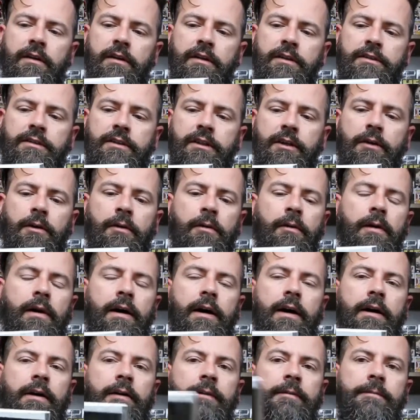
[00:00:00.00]
So
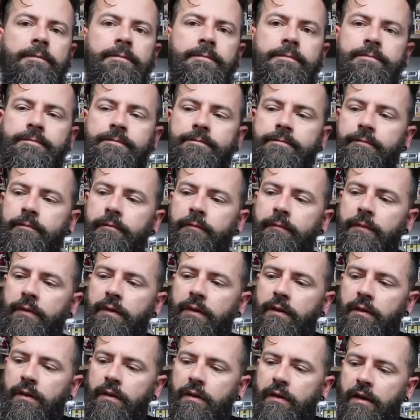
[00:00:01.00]

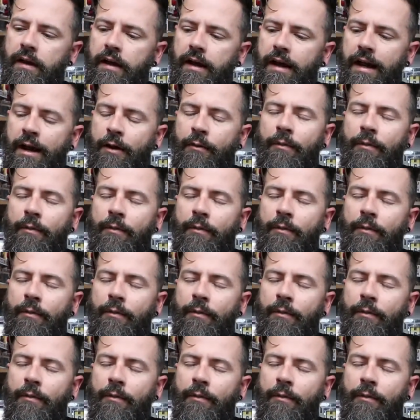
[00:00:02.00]
I